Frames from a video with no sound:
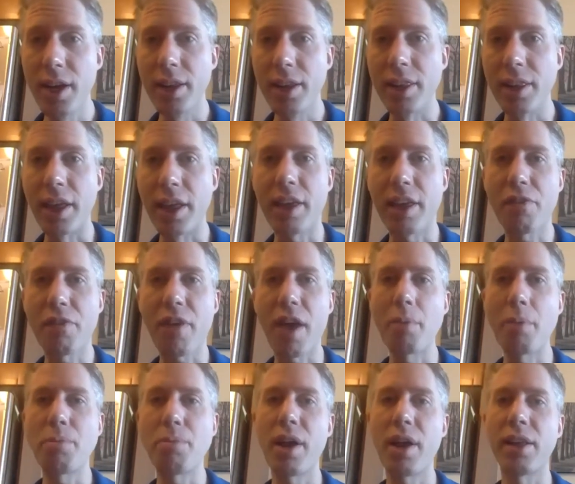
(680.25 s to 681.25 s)
Like, if
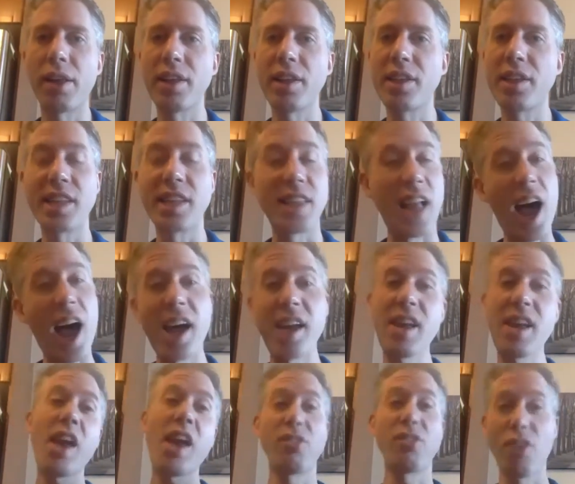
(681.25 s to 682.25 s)
Gabriella says, I
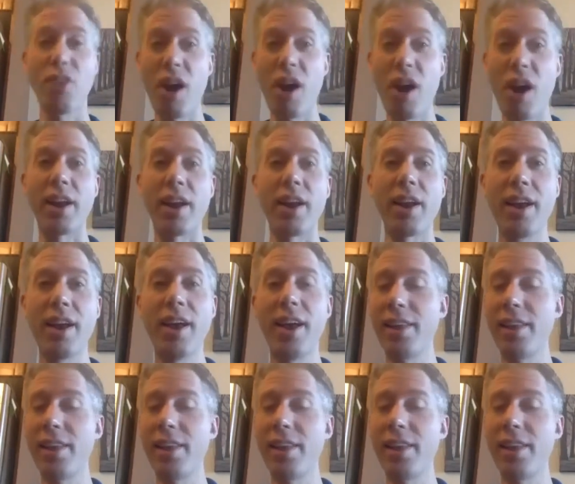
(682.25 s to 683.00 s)
ain't running,